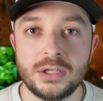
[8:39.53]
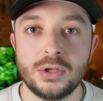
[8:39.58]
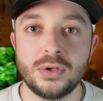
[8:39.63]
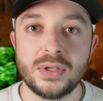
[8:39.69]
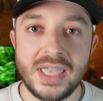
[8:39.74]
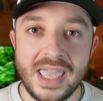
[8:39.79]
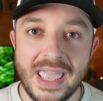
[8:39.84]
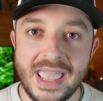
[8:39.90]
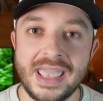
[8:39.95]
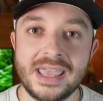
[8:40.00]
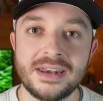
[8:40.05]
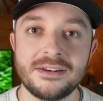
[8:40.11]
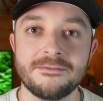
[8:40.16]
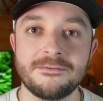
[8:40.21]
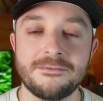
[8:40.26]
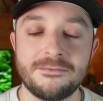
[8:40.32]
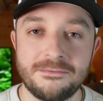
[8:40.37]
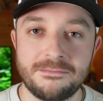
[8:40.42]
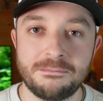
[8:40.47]
You
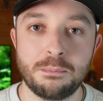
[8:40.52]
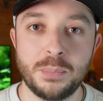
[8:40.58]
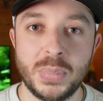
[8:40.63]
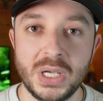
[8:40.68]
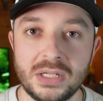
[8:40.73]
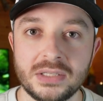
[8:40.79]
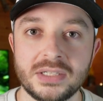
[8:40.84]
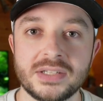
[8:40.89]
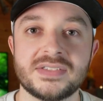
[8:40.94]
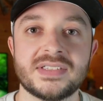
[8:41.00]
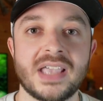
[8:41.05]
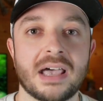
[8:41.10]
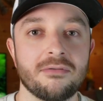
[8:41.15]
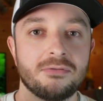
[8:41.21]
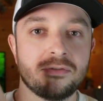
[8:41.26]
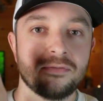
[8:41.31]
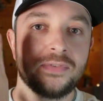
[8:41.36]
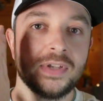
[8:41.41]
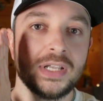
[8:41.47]
can't build a
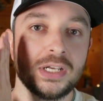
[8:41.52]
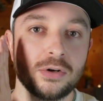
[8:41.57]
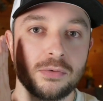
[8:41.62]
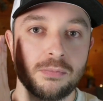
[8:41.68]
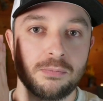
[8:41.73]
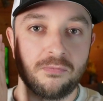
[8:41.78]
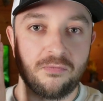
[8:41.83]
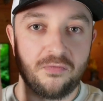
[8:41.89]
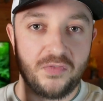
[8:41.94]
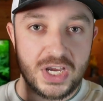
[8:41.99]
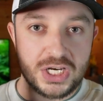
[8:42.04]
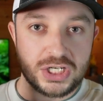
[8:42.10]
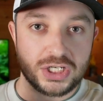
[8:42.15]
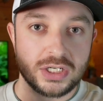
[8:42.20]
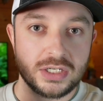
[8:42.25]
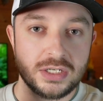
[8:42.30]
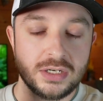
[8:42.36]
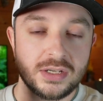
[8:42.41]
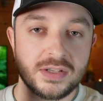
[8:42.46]
7-figure
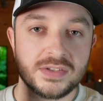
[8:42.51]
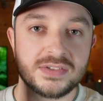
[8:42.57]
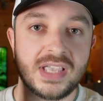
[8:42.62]
vision,